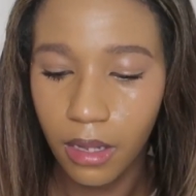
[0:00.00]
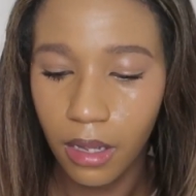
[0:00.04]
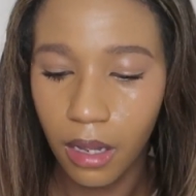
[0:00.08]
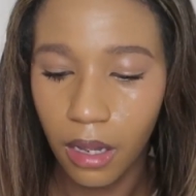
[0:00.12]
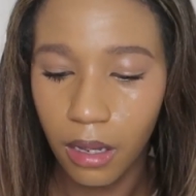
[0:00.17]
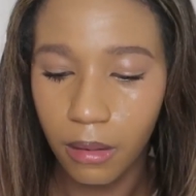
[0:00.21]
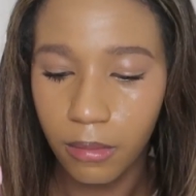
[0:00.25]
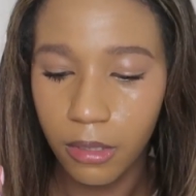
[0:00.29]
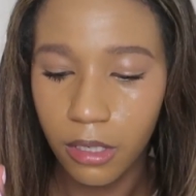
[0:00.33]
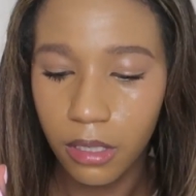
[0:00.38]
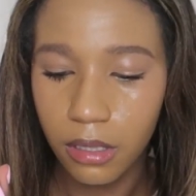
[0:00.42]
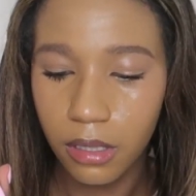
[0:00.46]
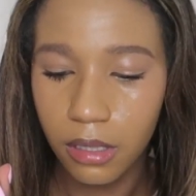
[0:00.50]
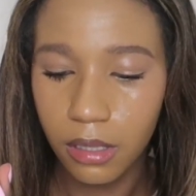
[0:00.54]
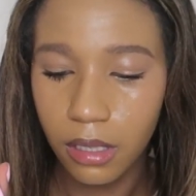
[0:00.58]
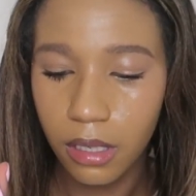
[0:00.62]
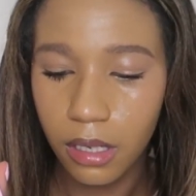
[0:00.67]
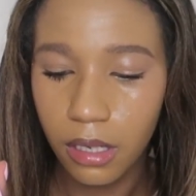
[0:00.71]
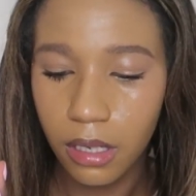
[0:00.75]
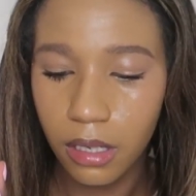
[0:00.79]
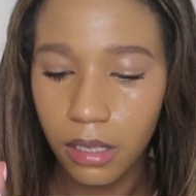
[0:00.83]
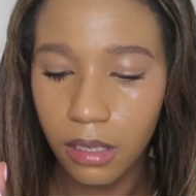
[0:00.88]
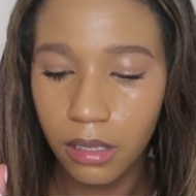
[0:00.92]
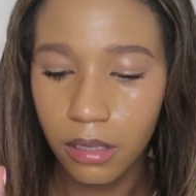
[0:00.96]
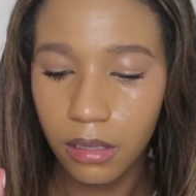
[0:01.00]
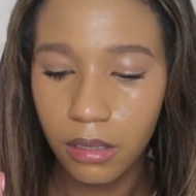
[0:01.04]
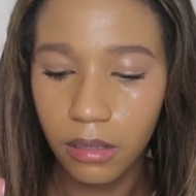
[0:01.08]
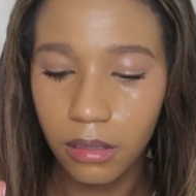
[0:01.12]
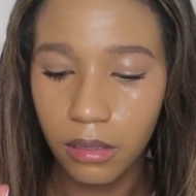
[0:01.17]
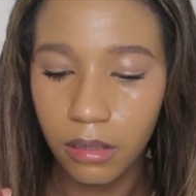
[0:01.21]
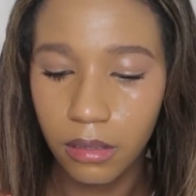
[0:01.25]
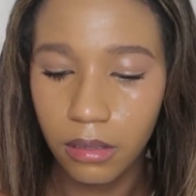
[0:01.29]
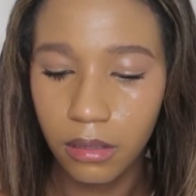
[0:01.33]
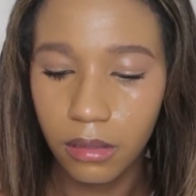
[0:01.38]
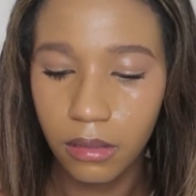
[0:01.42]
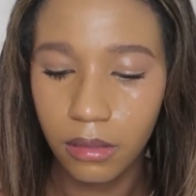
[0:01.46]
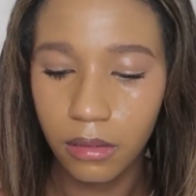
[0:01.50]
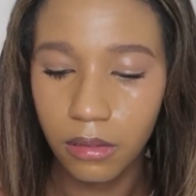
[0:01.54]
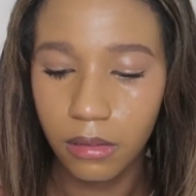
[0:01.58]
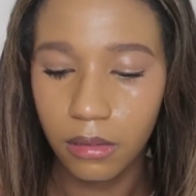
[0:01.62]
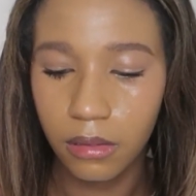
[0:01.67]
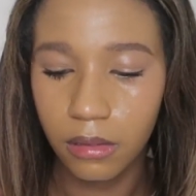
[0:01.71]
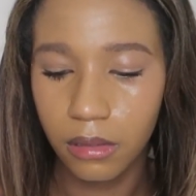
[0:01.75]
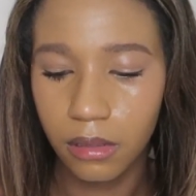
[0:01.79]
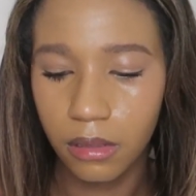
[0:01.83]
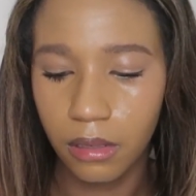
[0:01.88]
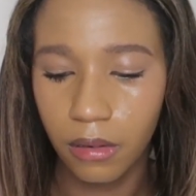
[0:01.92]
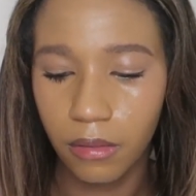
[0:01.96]
I'm just like,
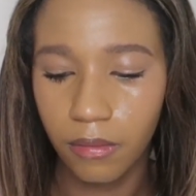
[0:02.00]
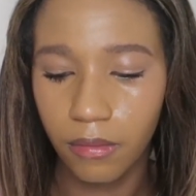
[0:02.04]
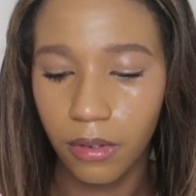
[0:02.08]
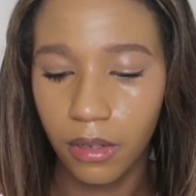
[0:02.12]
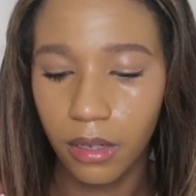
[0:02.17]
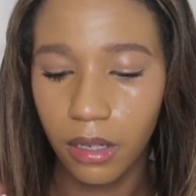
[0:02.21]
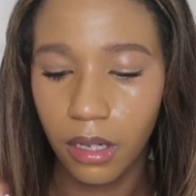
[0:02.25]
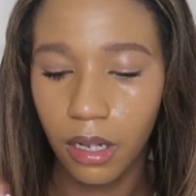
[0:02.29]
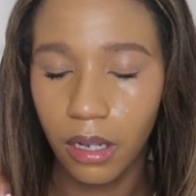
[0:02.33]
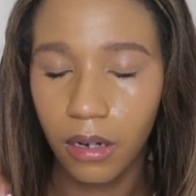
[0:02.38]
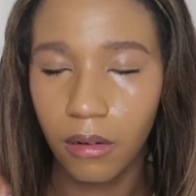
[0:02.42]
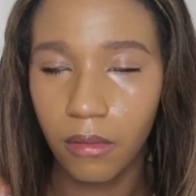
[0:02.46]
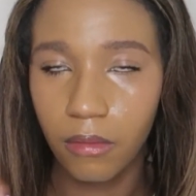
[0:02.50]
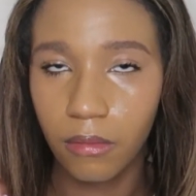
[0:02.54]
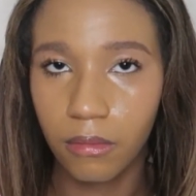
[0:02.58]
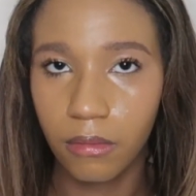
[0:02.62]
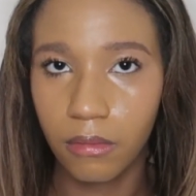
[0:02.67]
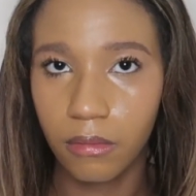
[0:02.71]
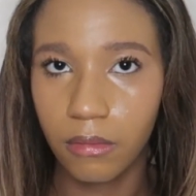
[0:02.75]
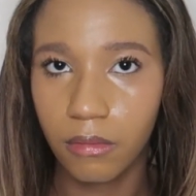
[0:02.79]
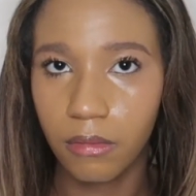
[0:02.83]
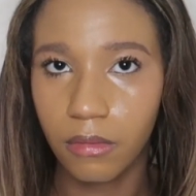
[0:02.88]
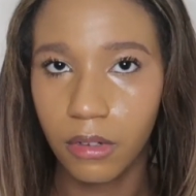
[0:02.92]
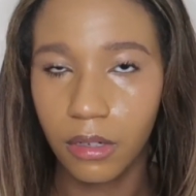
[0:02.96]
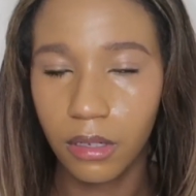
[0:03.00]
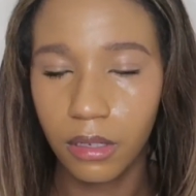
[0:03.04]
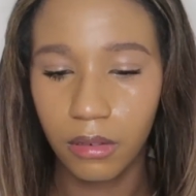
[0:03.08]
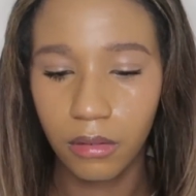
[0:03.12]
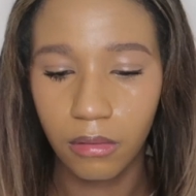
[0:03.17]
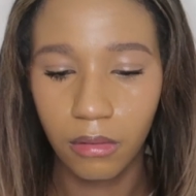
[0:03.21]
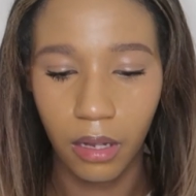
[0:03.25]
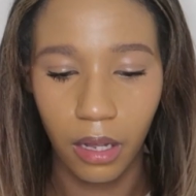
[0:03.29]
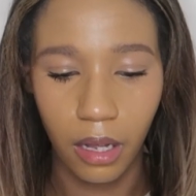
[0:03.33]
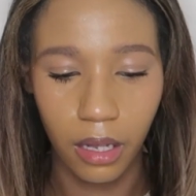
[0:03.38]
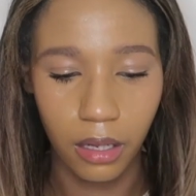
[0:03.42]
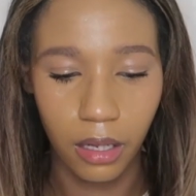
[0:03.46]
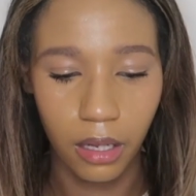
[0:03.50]
I feel like I don't really do that.